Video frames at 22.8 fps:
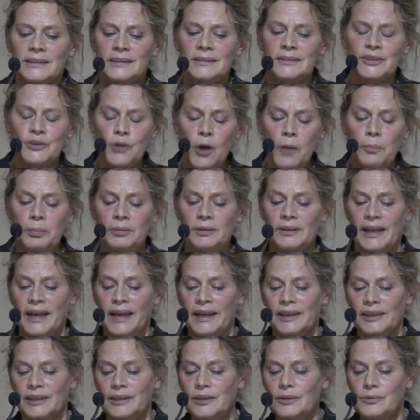The
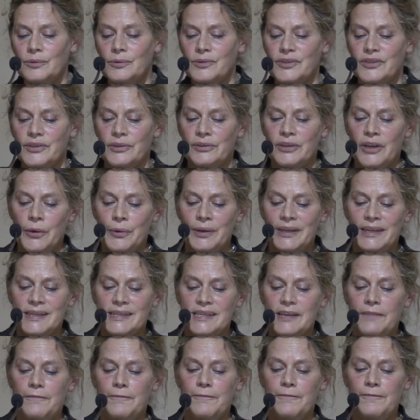doppelganger, also known
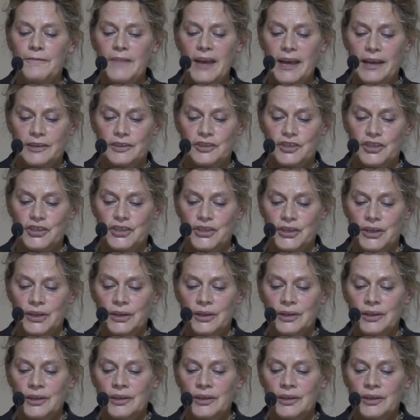as a fetch,